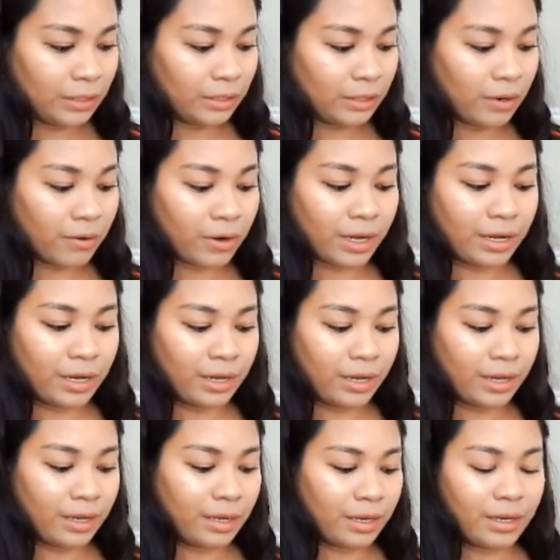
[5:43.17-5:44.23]
Okay,
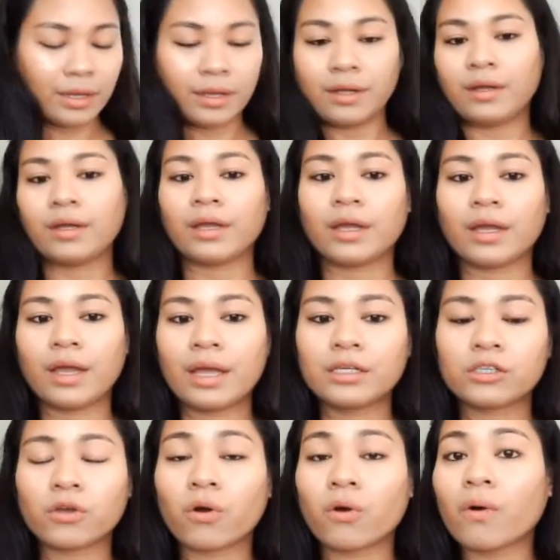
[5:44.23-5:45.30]

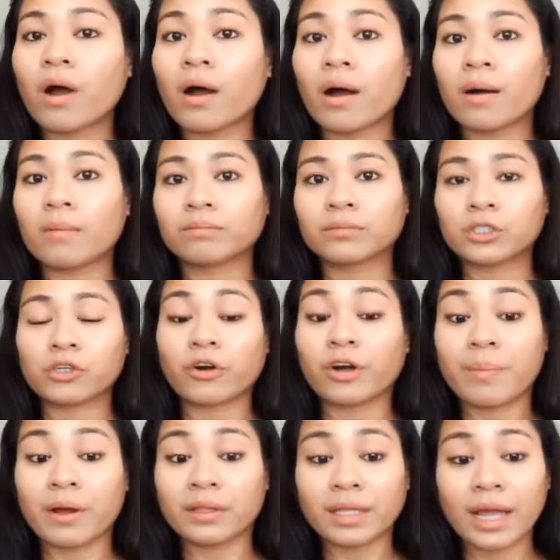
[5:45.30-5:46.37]
so sorry
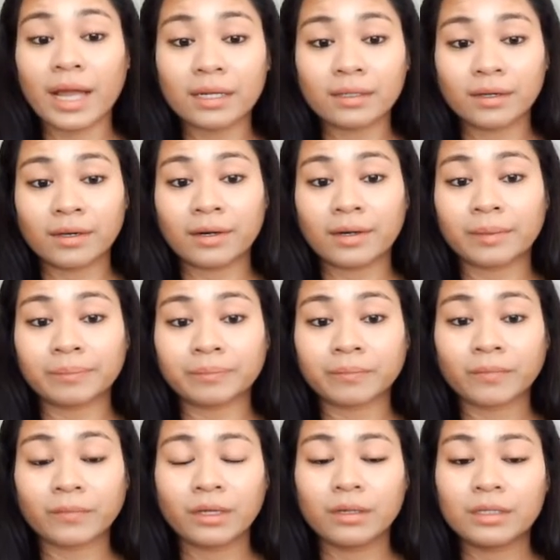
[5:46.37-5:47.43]
about that.
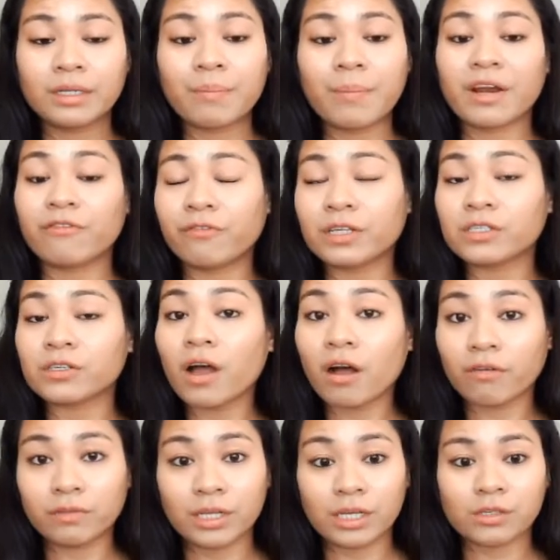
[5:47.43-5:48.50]
The benefits
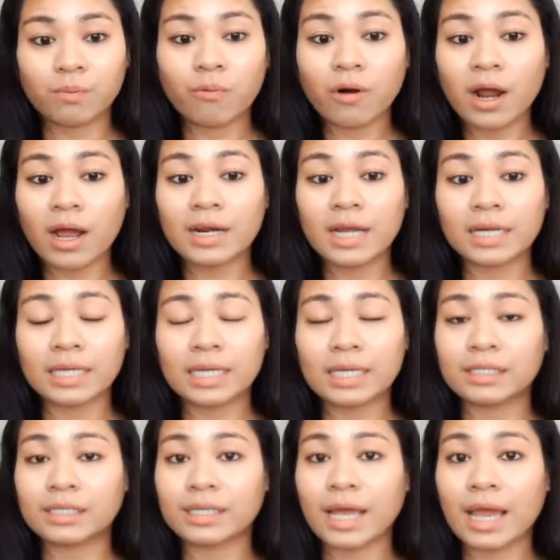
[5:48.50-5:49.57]
of this product
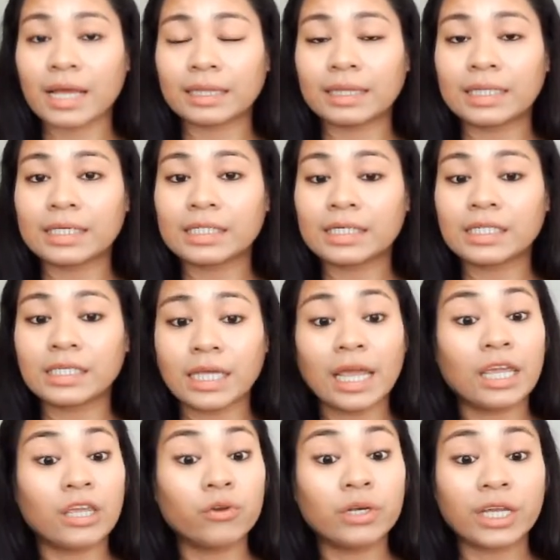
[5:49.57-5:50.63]
is that this is a
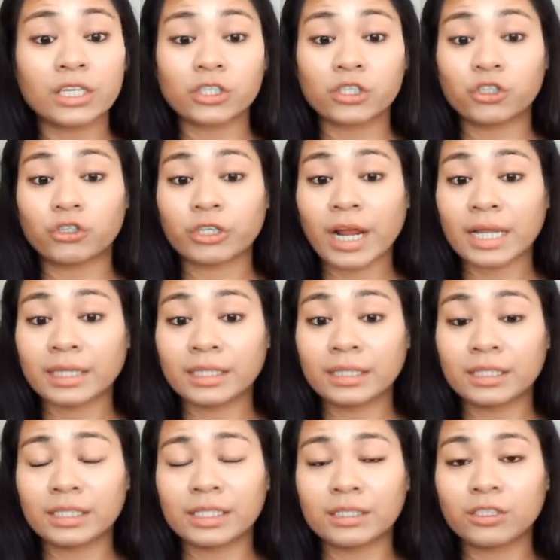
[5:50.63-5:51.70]
unique
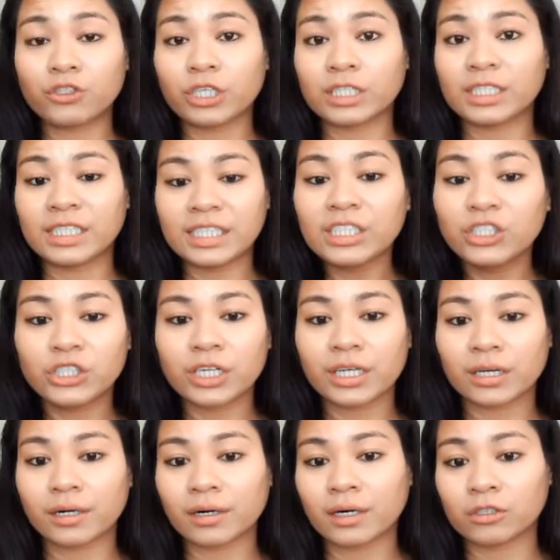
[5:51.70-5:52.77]

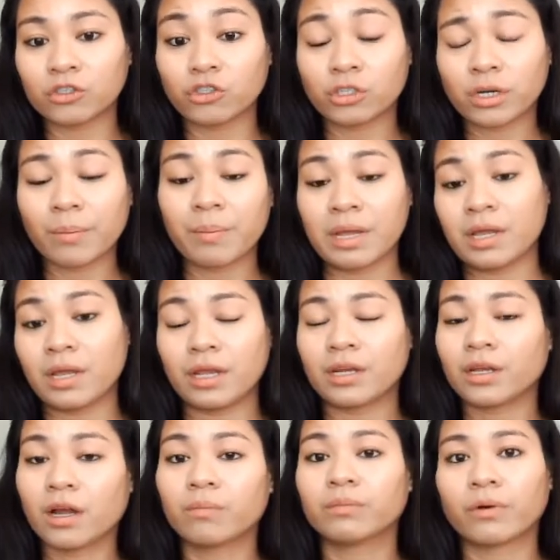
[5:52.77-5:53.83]
strategic to start making
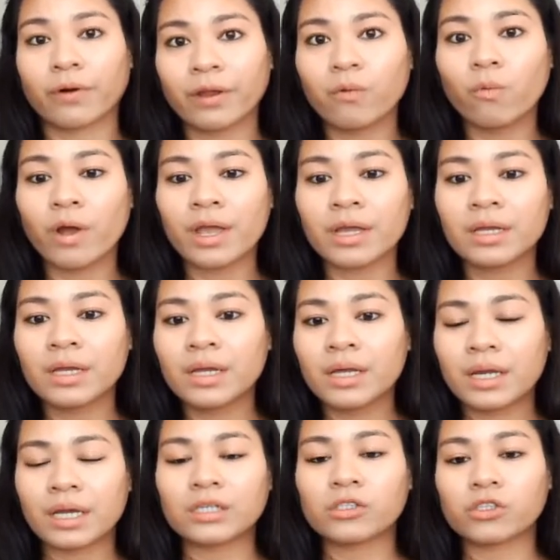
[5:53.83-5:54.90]
income the right way,
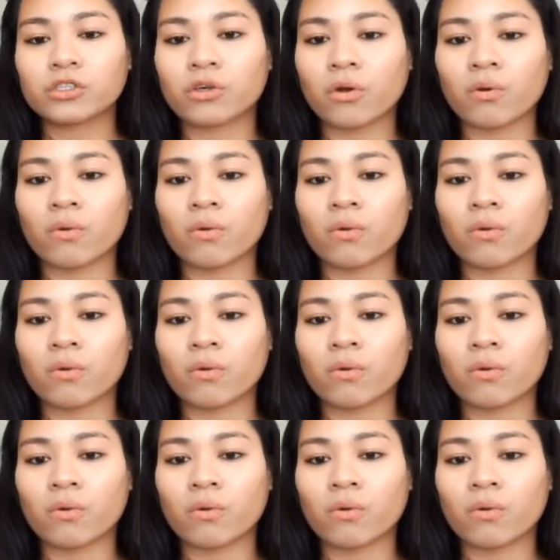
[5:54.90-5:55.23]
and so